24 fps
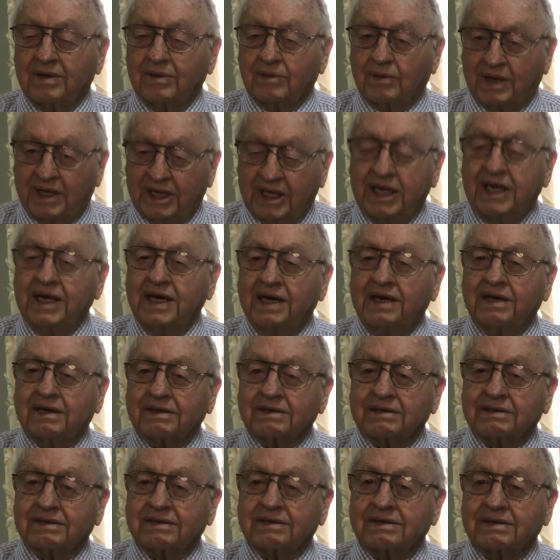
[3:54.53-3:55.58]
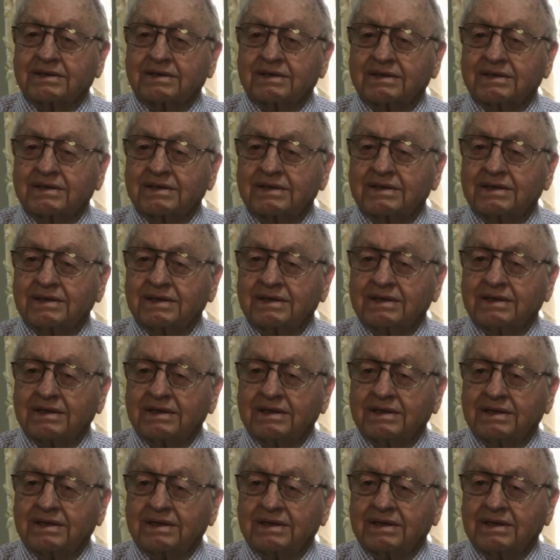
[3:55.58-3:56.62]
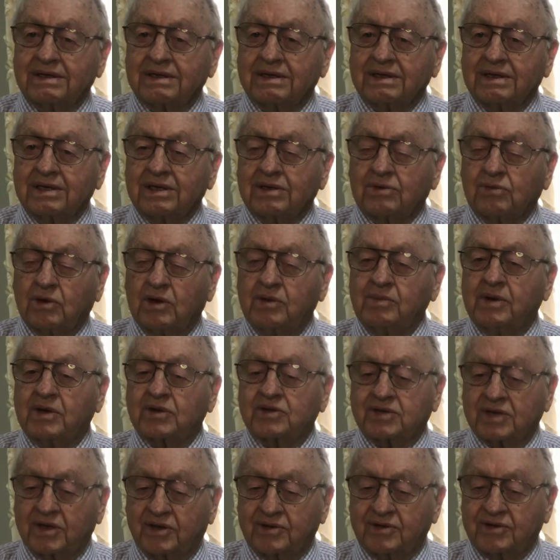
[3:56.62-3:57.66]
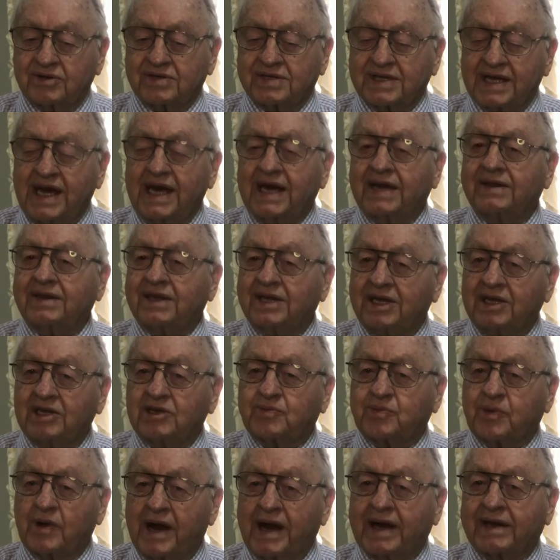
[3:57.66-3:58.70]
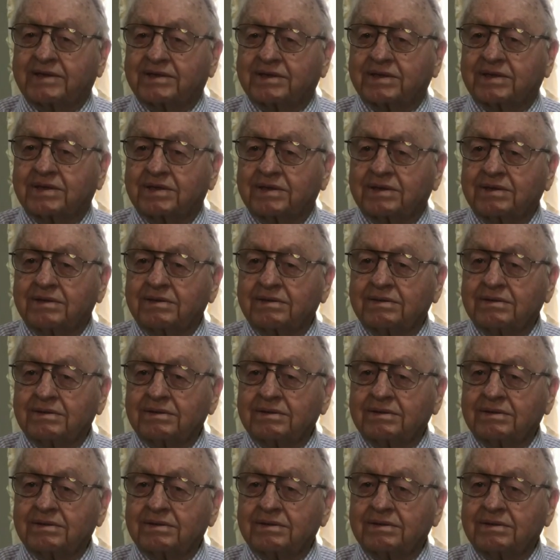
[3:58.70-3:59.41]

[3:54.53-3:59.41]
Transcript: Well, he is. We must understand that he's practical.